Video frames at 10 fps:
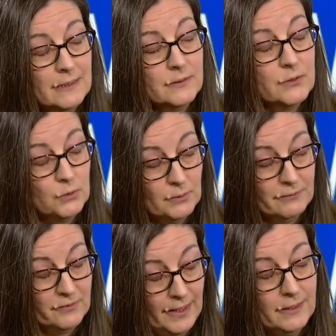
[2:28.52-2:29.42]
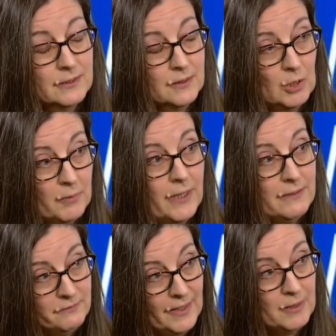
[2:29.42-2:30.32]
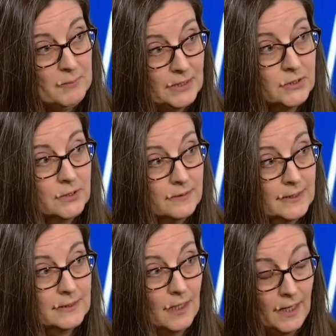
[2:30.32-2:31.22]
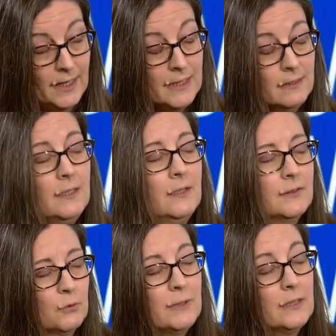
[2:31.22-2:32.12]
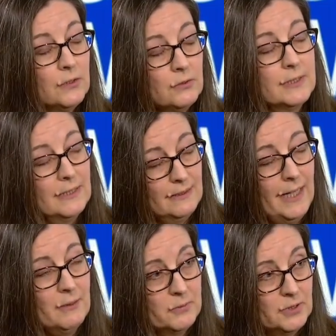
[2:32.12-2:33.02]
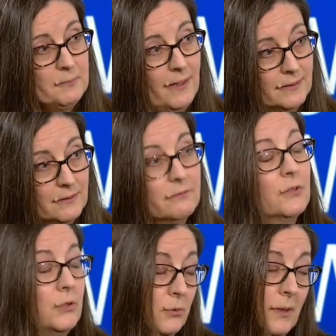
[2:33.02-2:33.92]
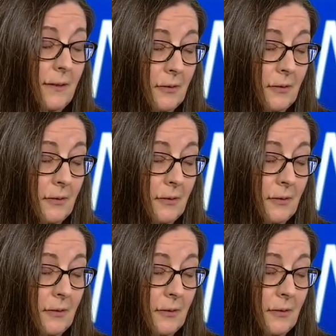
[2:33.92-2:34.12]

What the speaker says: it is to reflect a body fat measure that's high. So we could use it in that perspective for sure.